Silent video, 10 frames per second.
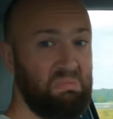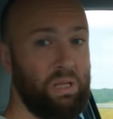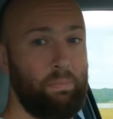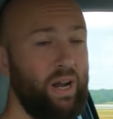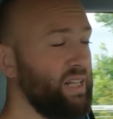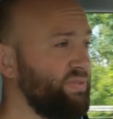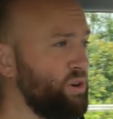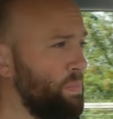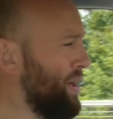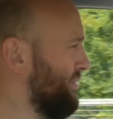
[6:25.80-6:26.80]
The brakes
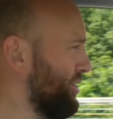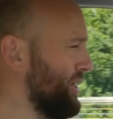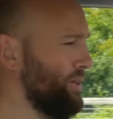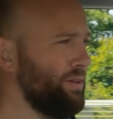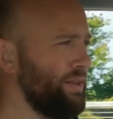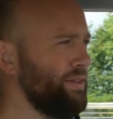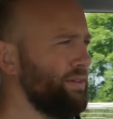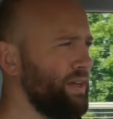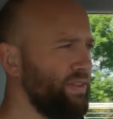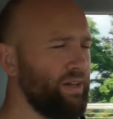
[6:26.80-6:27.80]
feel perfectly good. They don't
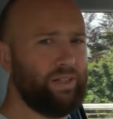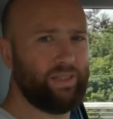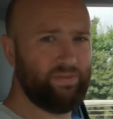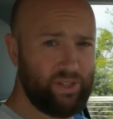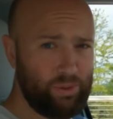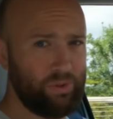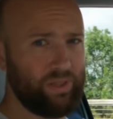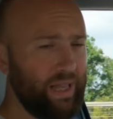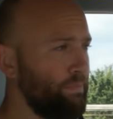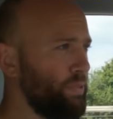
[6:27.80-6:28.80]
have that artificial
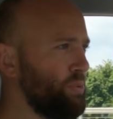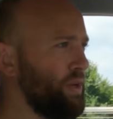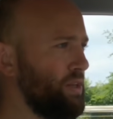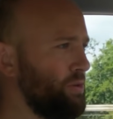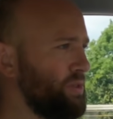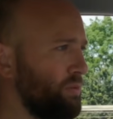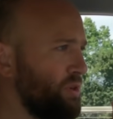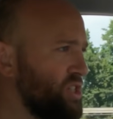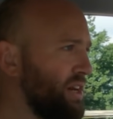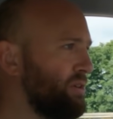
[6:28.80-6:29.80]
step between using
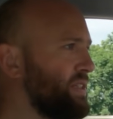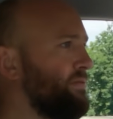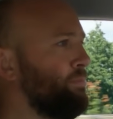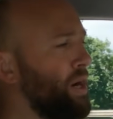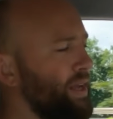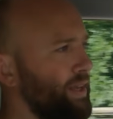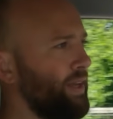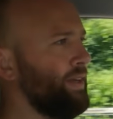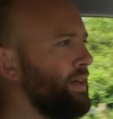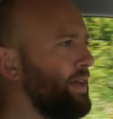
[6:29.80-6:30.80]
regenerative
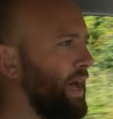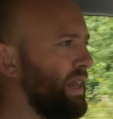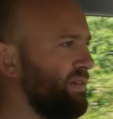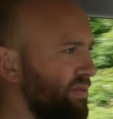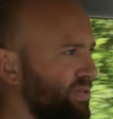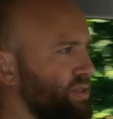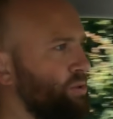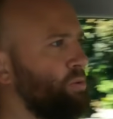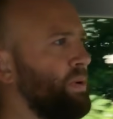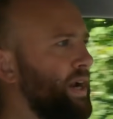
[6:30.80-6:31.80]
braking and the
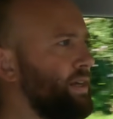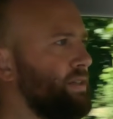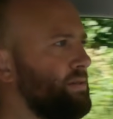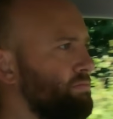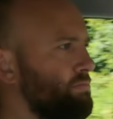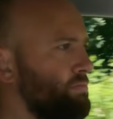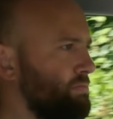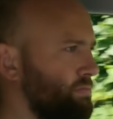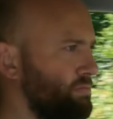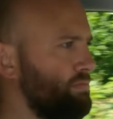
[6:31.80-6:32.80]
physical brakes.
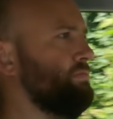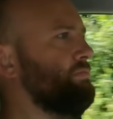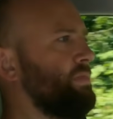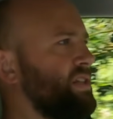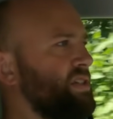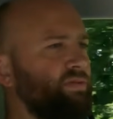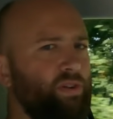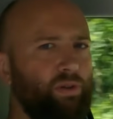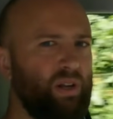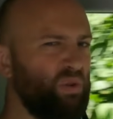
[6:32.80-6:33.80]
They just
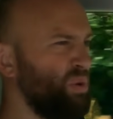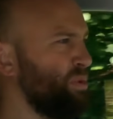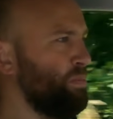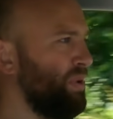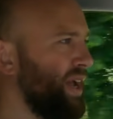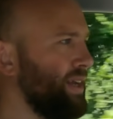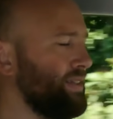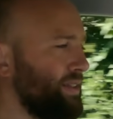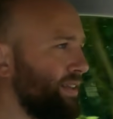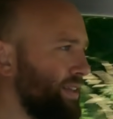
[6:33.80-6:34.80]
feel like normal
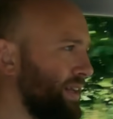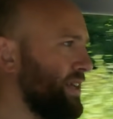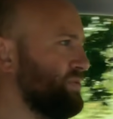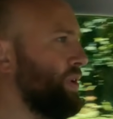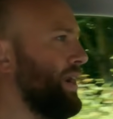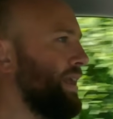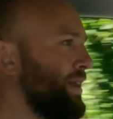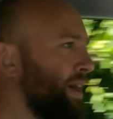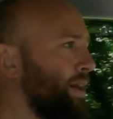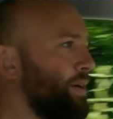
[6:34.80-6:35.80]
brakes, and I think that's really
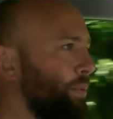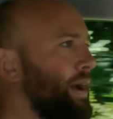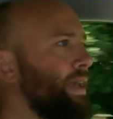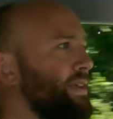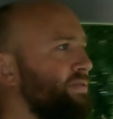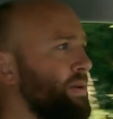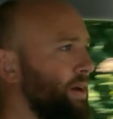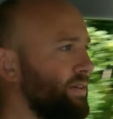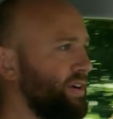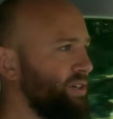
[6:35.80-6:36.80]
where EV
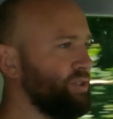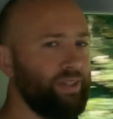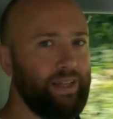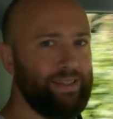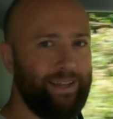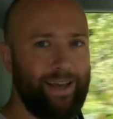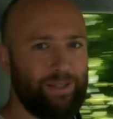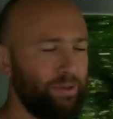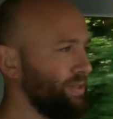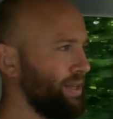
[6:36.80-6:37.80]
manufacturers need to get
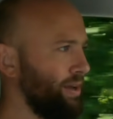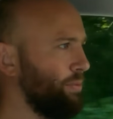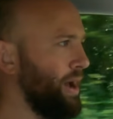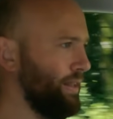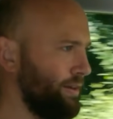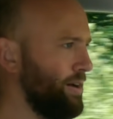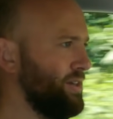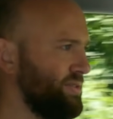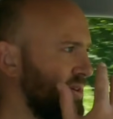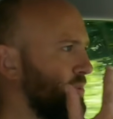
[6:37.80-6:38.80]
to, isn't it? Where the
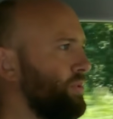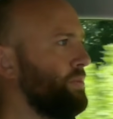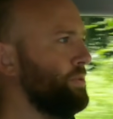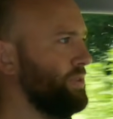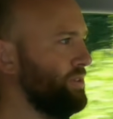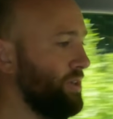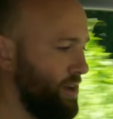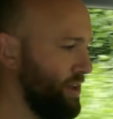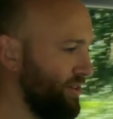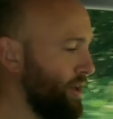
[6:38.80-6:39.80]
cars feel normal to
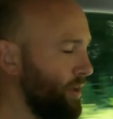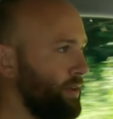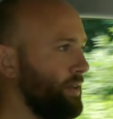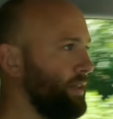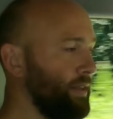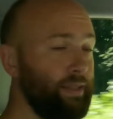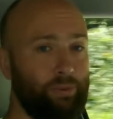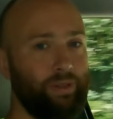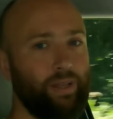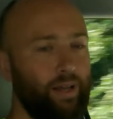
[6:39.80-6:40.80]
drive, and this
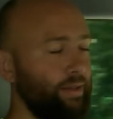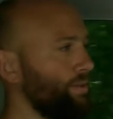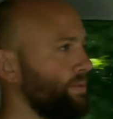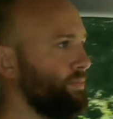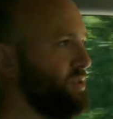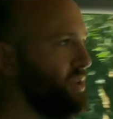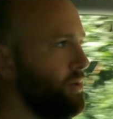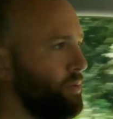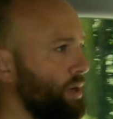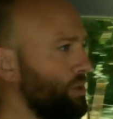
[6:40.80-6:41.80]
one does.
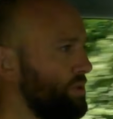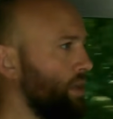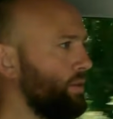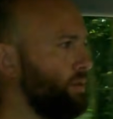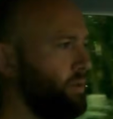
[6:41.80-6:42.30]
So well done,